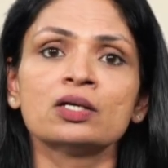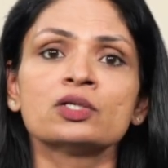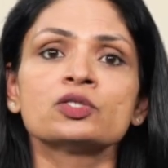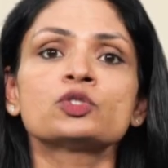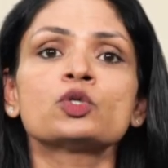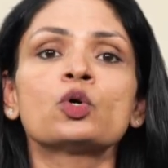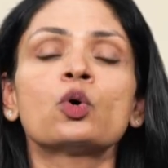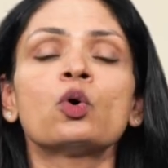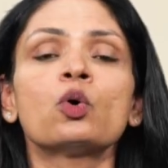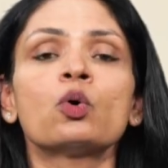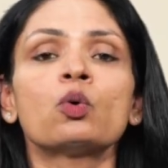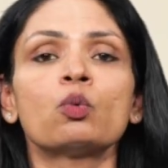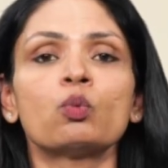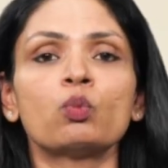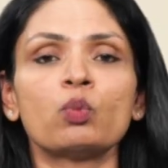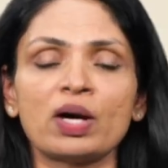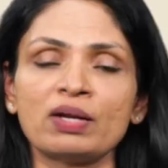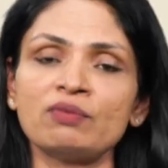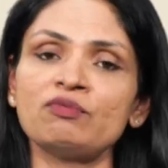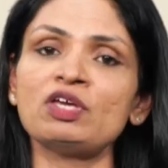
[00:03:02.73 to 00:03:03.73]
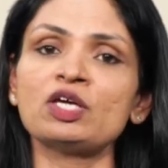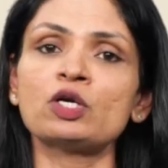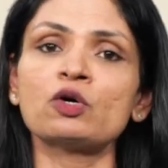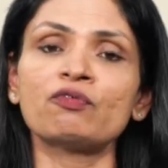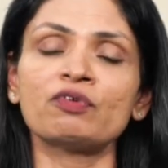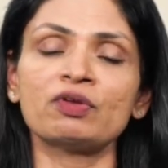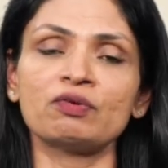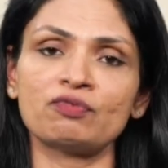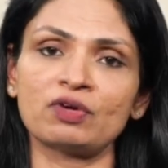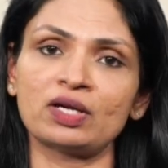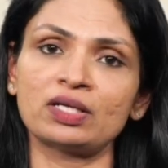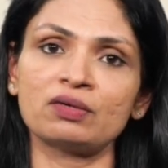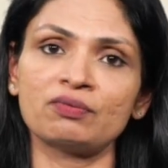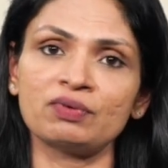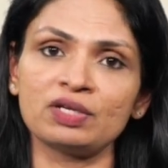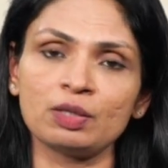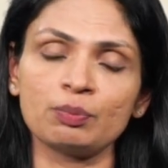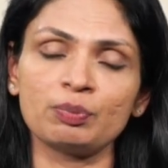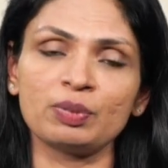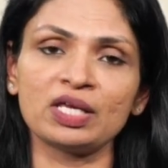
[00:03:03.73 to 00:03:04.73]
So 1 week of
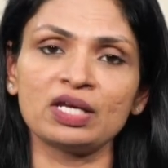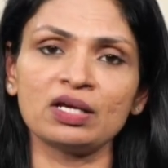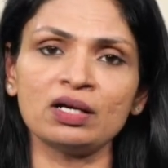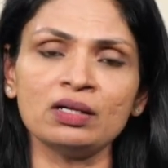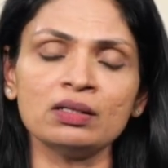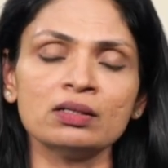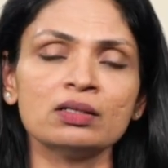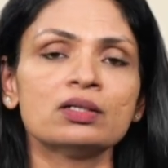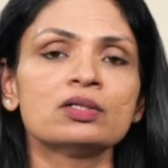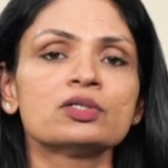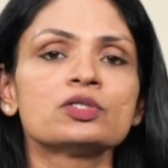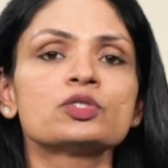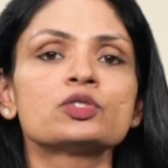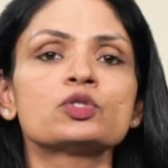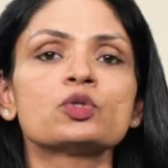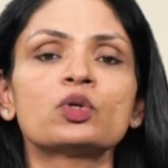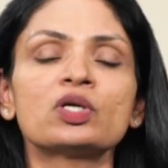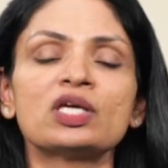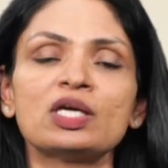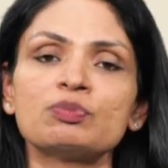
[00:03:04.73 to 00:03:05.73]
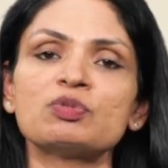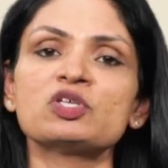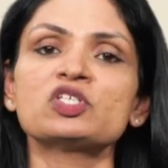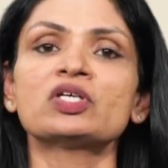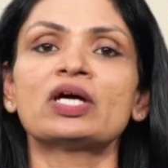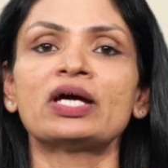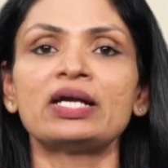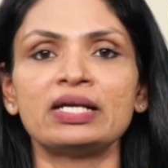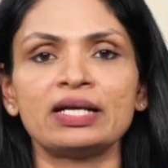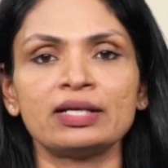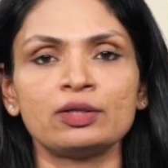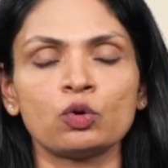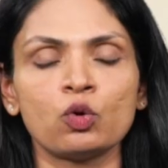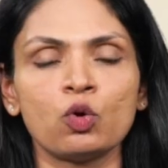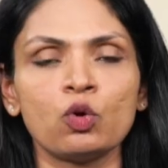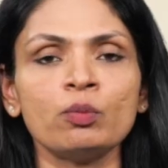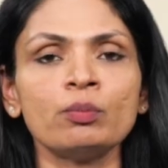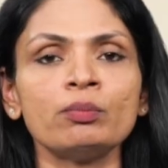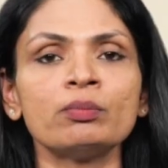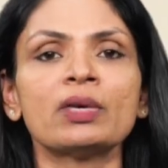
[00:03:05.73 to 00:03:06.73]
infectivity period. So keep the child at
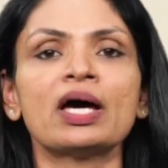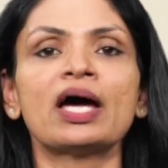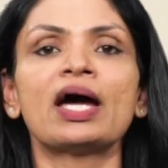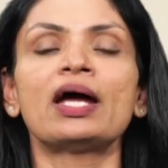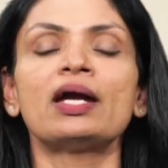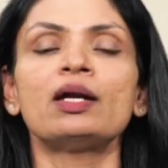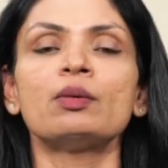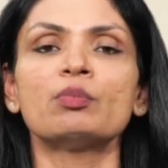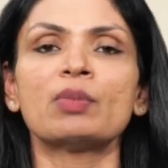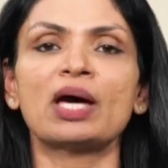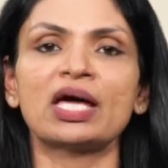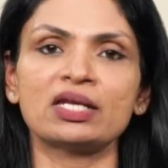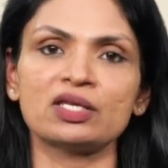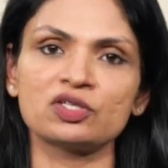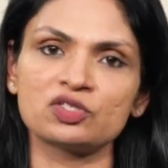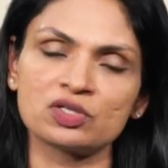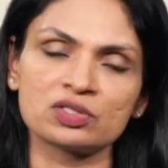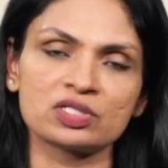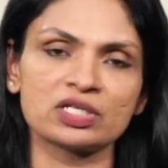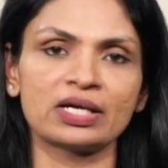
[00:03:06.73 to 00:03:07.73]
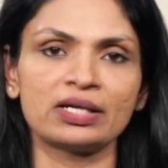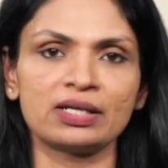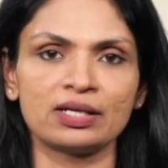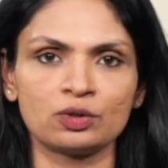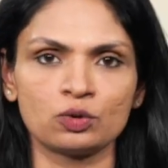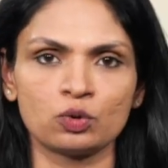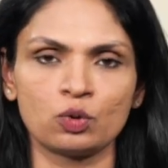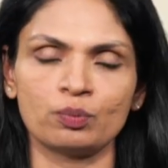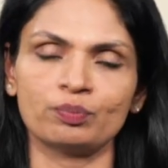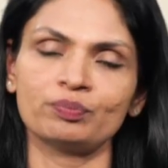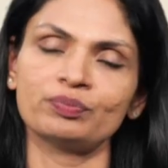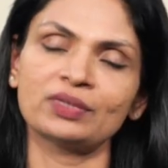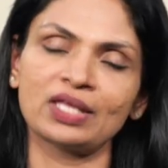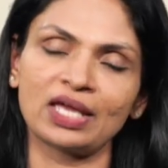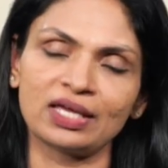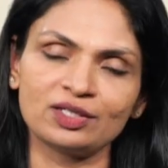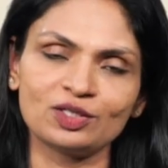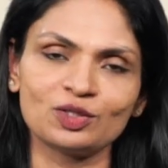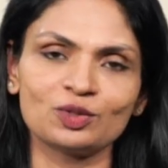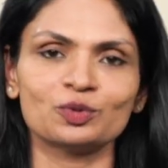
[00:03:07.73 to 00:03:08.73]
home and manage the child at home.
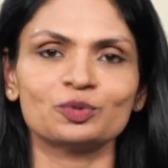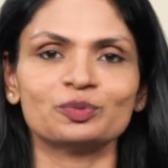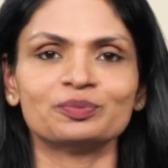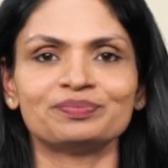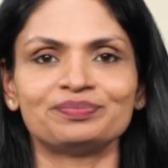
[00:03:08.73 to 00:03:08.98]
Thank you.